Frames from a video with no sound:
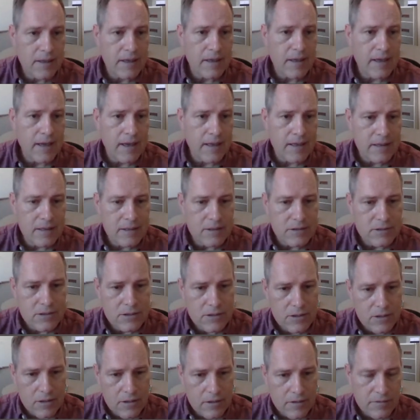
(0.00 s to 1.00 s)
and the
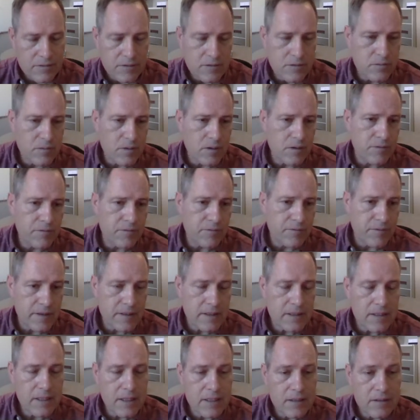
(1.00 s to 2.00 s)
shafts will
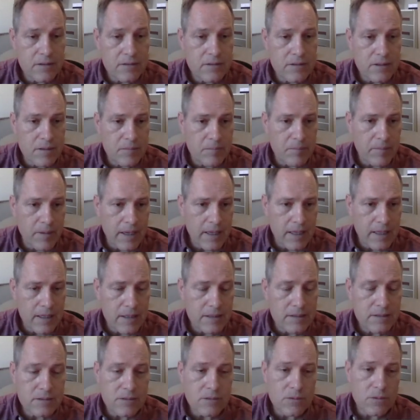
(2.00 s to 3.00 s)
fit into the bearings.